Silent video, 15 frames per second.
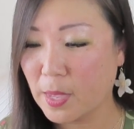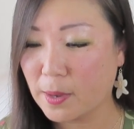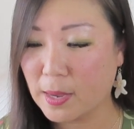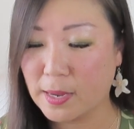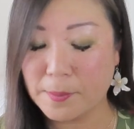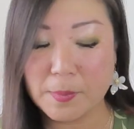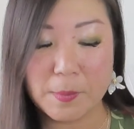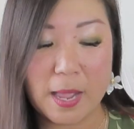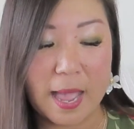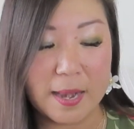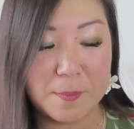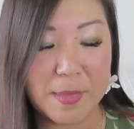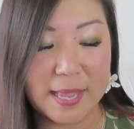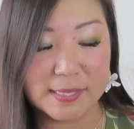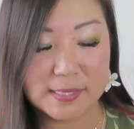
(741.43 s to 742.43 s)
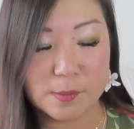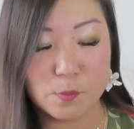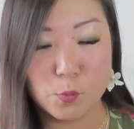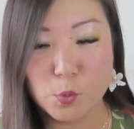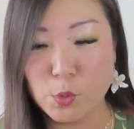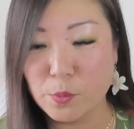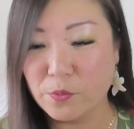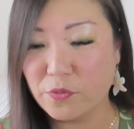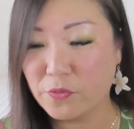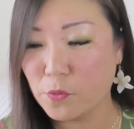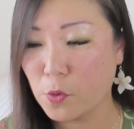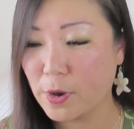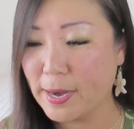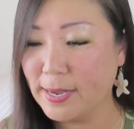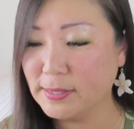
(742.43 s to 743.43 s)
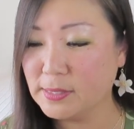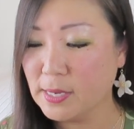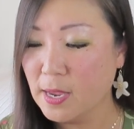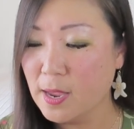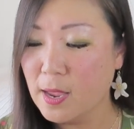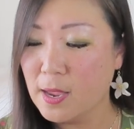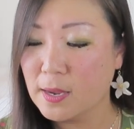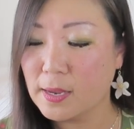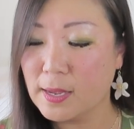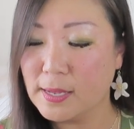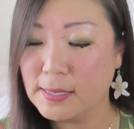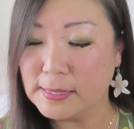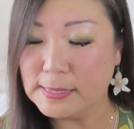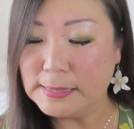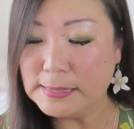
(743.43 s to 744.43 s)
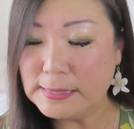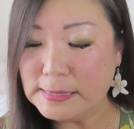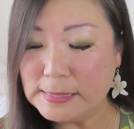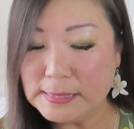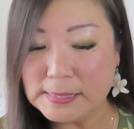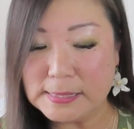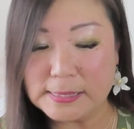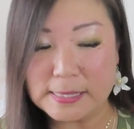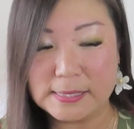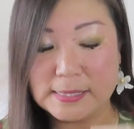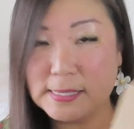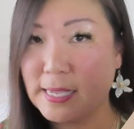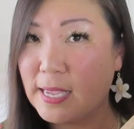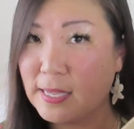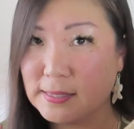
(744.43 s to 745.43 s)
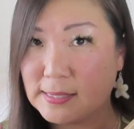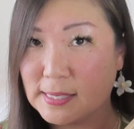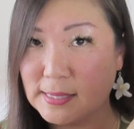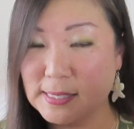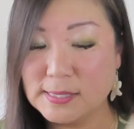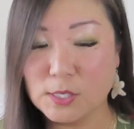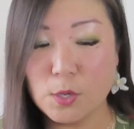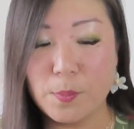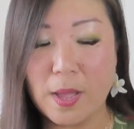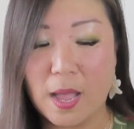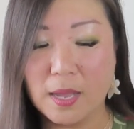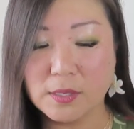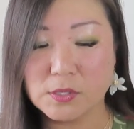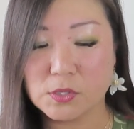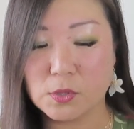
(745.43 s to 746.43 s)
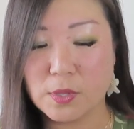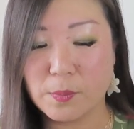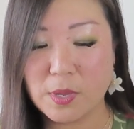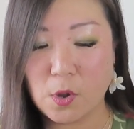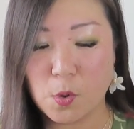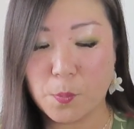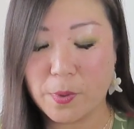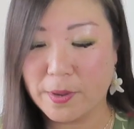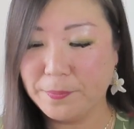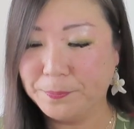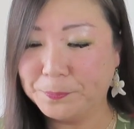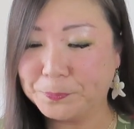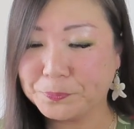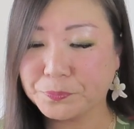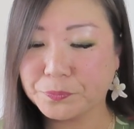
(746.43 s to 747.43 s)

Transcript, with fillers: I'm gonna kind of make some room for it because it's, it's in this little box. So let me open.